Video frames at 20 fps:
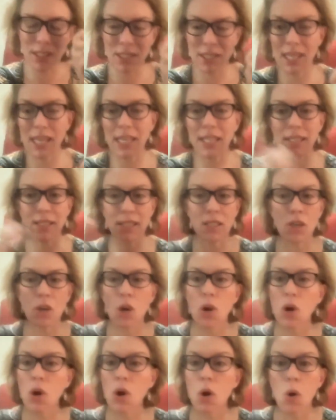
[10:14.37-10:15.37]
says,
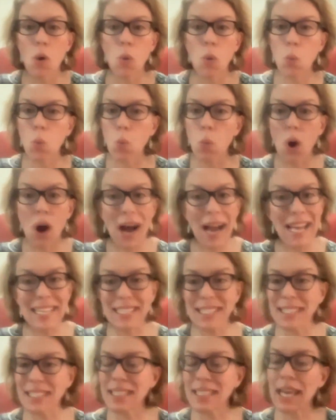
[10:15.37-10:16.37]
why
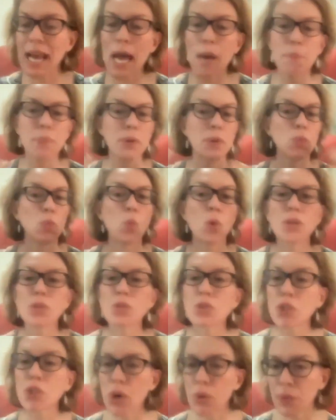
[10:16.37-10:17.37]
has this happened?
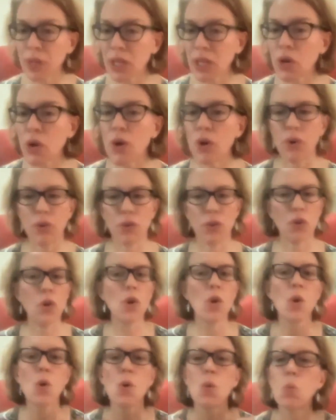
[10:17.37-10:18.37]
What's going on?
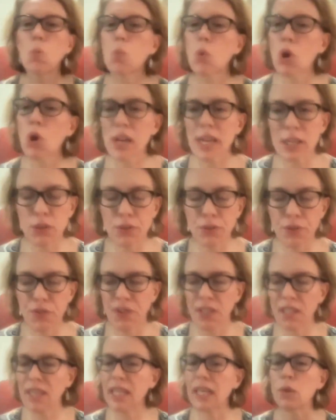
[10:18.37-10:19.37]
What are you
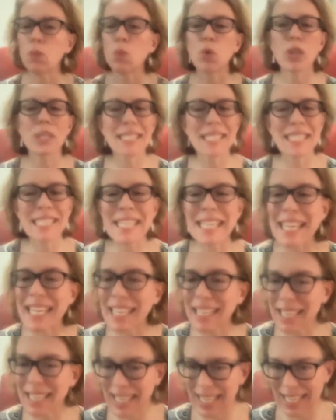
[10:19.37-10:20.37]
feeling? What is
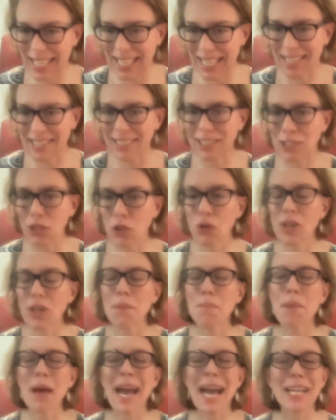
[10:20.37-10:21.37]
needed here? You know,
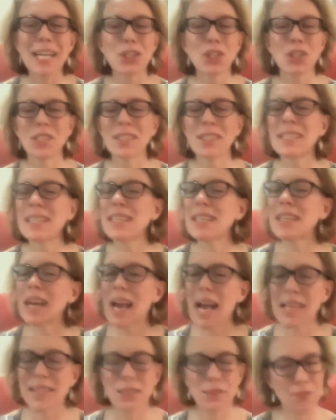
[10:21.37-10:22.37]
compassion
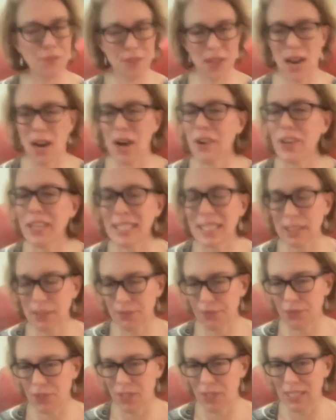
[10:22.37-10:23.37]
has a very
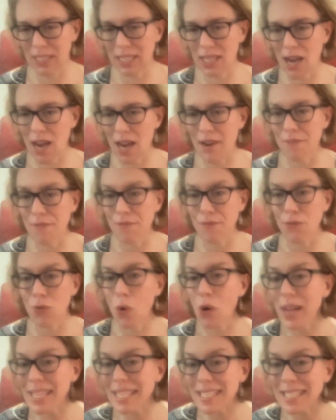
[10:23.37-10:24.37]
different kind of
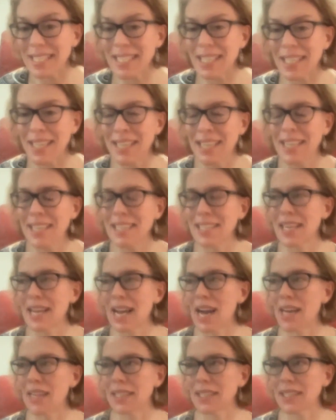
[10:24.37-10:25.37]
voice,
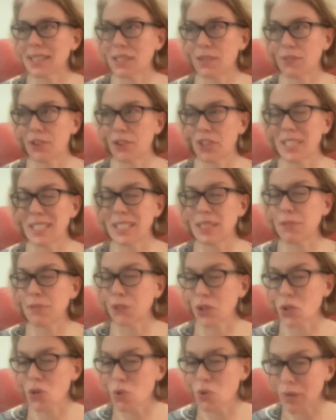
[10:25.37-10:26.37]
asks very
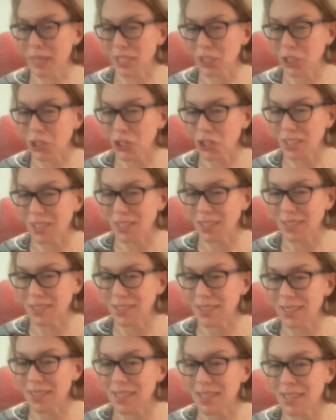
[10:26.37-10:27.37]
different
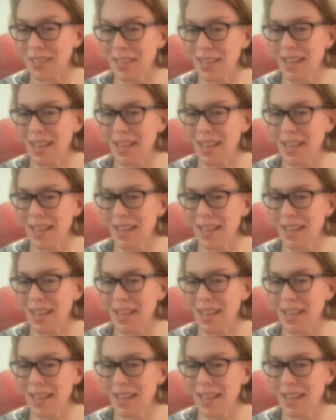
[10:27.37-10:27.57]
questions.